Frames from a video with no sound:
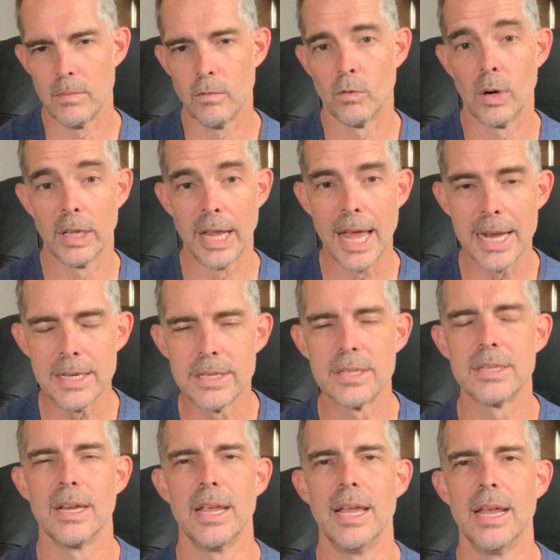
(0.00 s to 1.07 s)

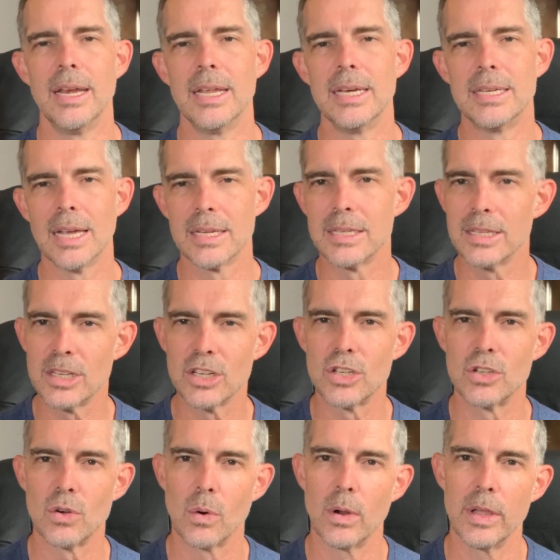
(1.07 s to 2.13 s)
relents, and he doesn't
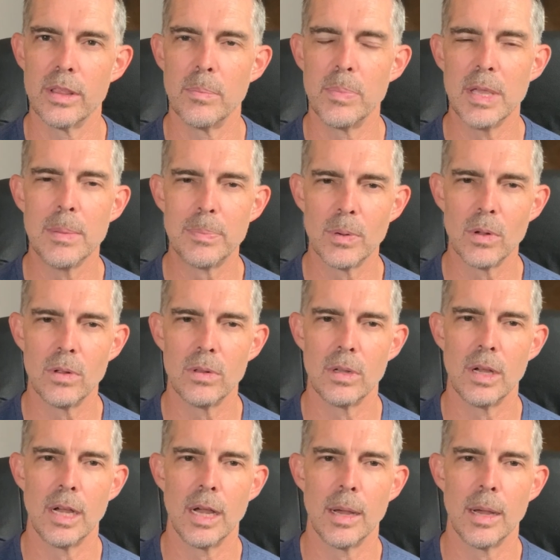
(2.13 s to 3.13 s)
destroy the people.